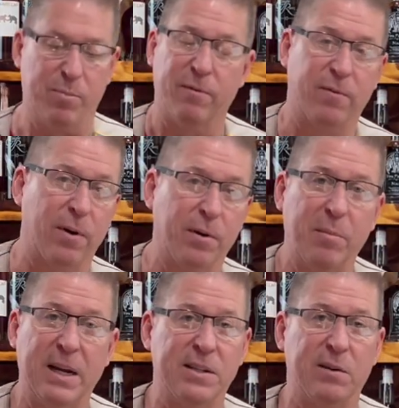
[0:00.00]
prefer to
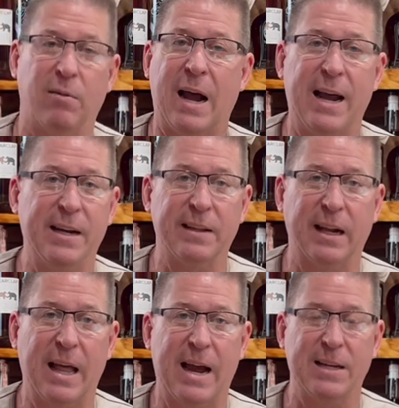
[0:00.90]
mix it right in the
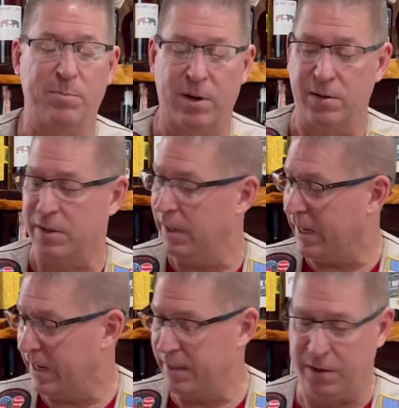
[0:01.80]
glass
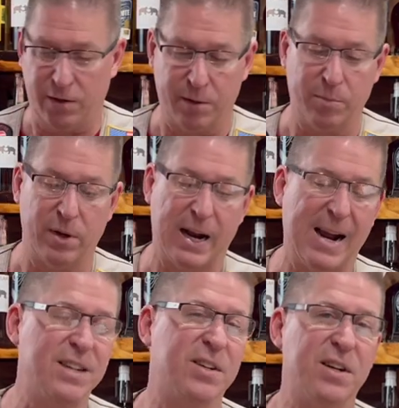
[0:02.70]
personally. You could put
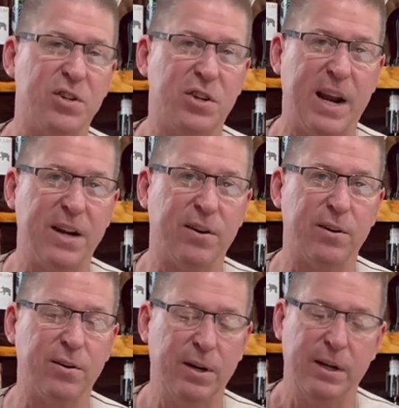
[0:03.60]
ice in a
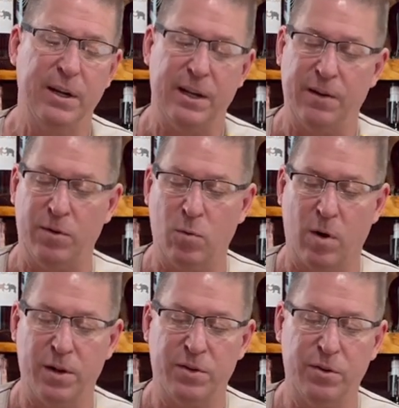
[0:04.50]
shaker if you
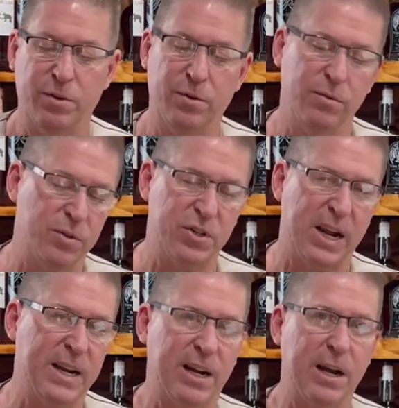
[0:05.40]
want to,
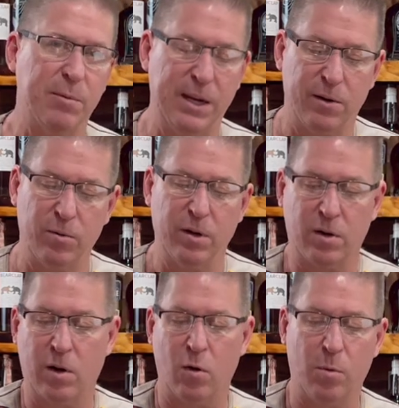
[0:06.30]
shake it up, get it real
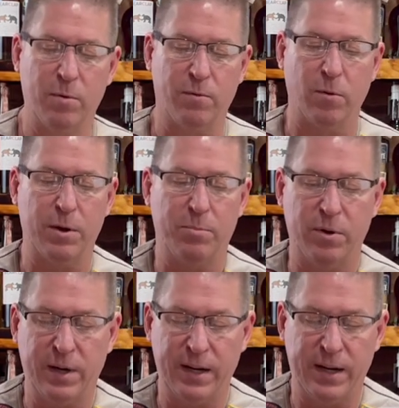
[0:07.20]
cold before you
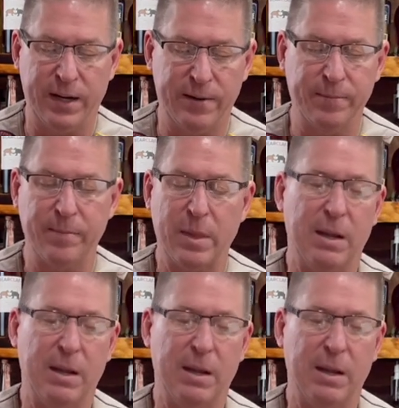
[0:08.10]
put it in here.